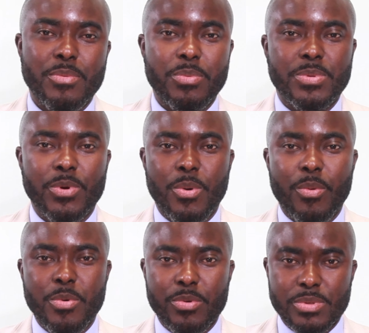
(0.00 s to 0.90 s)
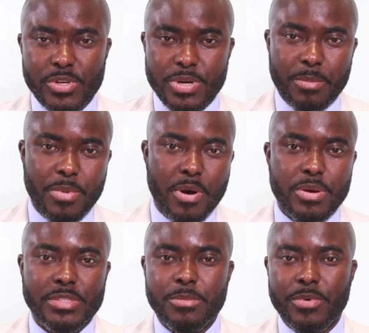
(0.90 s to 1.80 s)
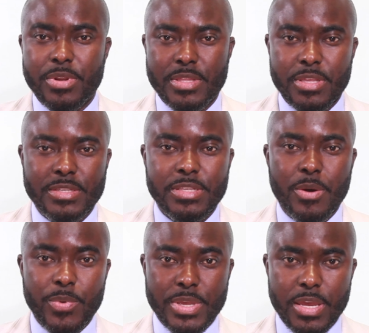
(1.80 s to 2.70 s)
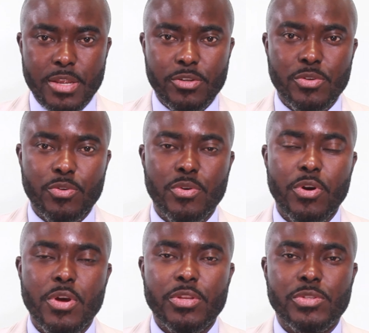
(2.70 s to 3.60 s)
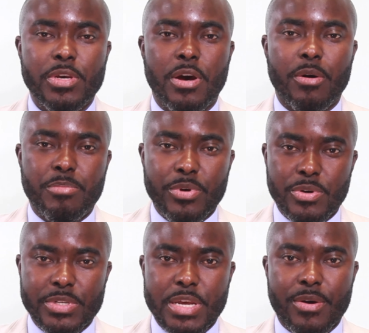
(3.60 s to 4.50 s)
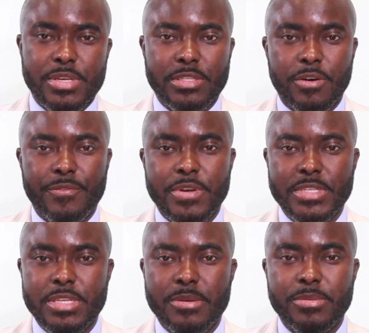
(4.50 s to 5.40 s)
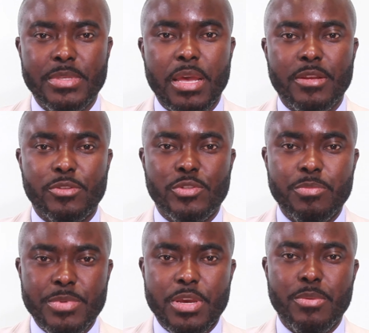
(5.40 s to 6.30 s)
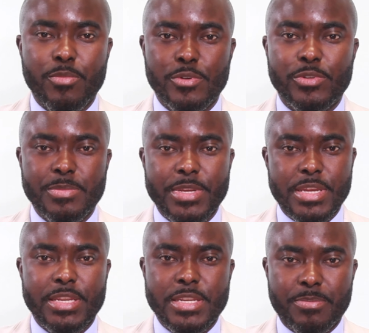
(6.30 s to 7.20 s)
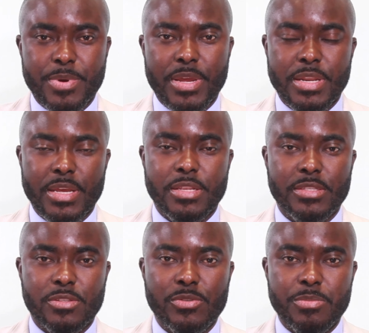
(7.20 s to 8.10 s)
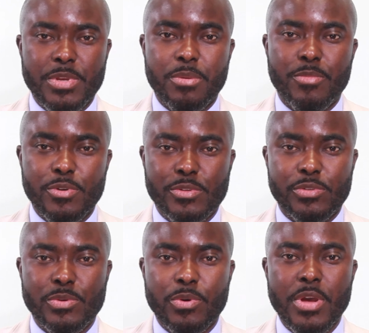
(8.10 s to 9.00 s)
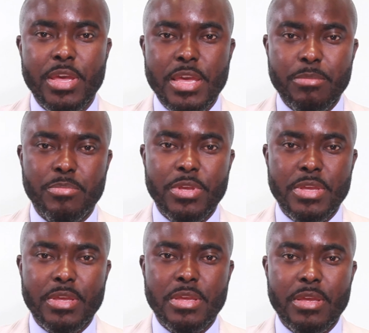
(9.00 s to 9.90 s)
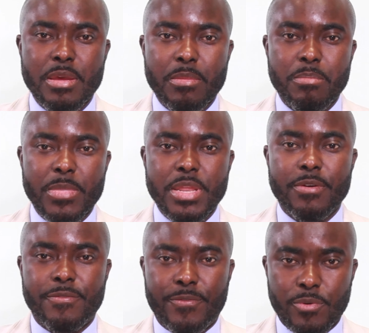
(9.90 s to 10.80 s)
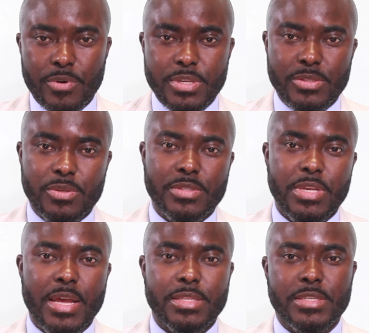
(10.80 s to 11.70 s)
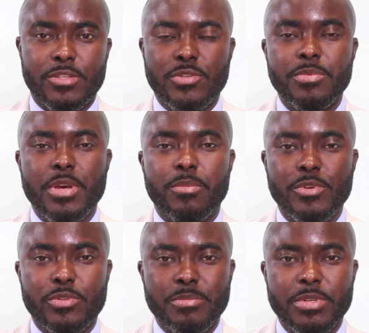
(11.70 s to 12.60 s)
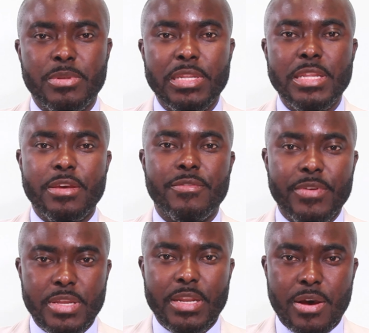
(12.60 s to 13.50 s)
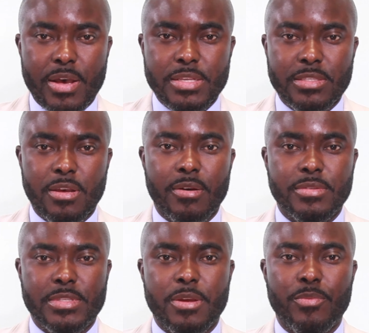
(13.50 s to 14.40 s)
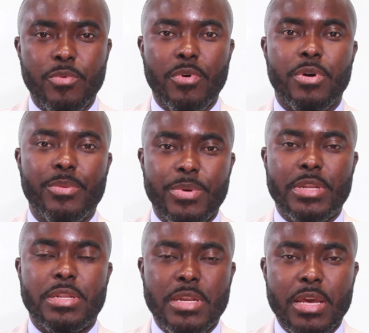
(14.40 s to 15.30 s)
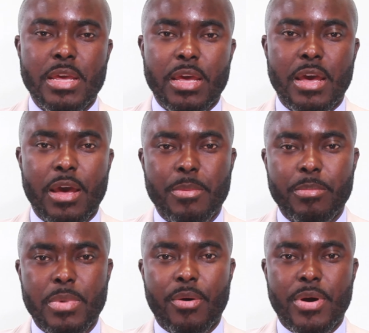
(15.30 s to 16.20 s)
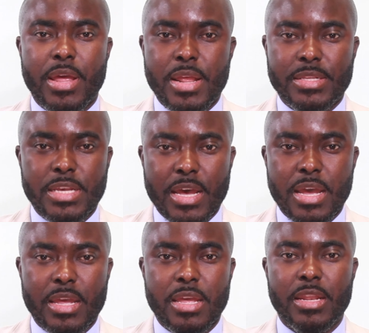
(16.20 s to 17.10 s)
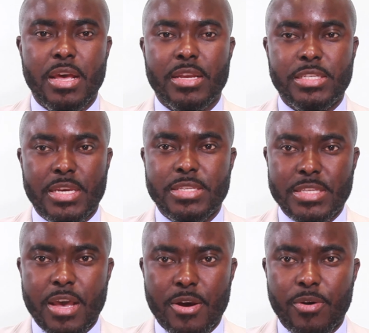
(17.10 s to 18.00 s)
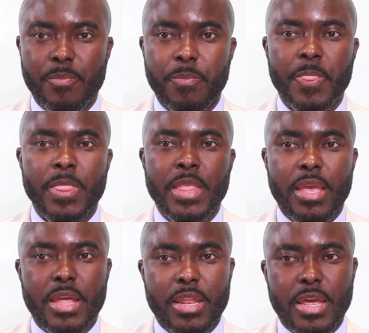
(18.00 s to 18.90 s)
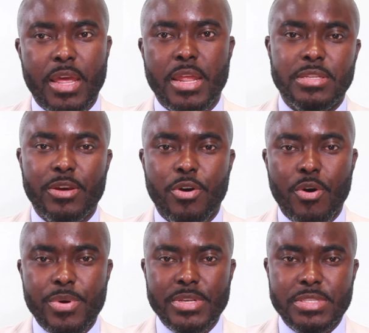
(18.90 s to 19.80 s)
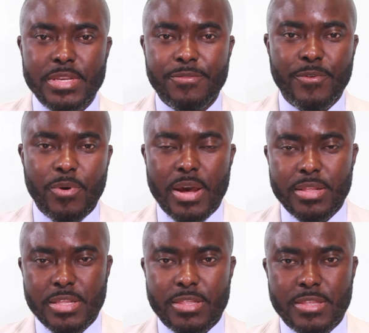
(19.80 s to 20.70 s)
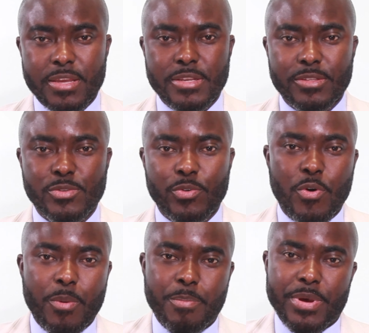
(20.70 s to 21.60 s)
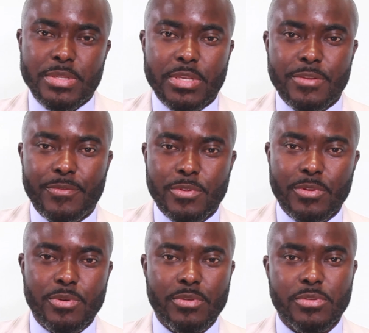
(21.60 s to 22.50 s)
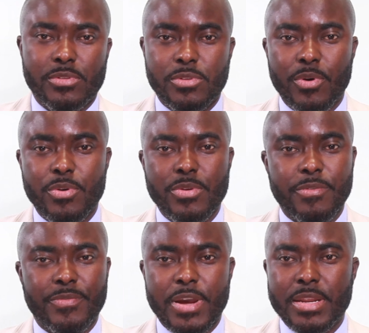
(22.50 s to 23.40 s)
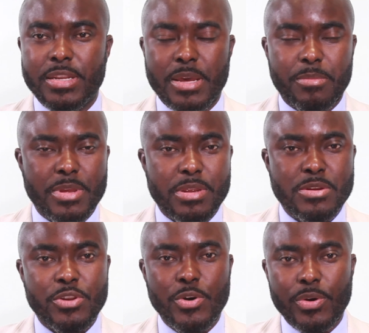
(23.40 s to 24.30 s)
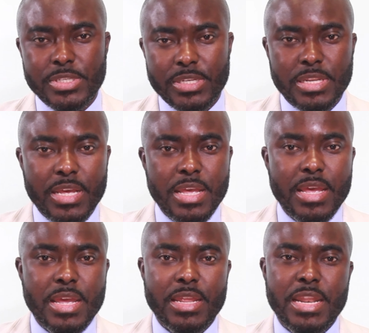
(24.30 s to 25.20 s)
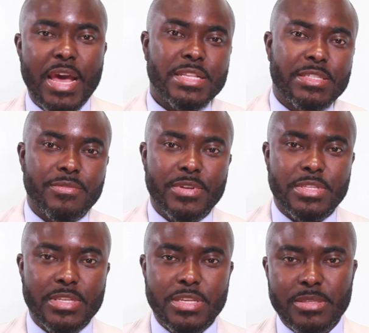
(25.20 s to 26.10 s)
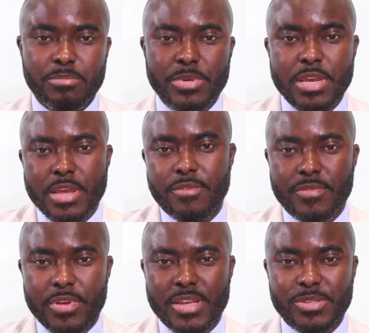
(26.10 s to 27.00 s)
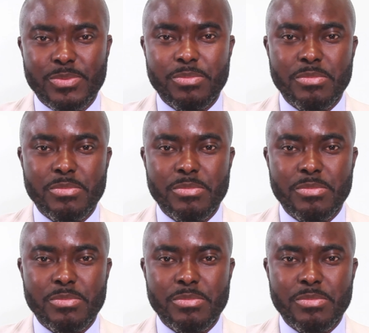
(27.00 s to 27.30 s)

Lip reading: So we'll talk about some of the things that we can do to help build our self-esteem and to be able to be independent, to be able to be meaningful in society, to be able to believe in ourselves and walk with our heads high and our chest out. And then they always seek for other things to compensate for those. So you find them indulging in activities, behaviors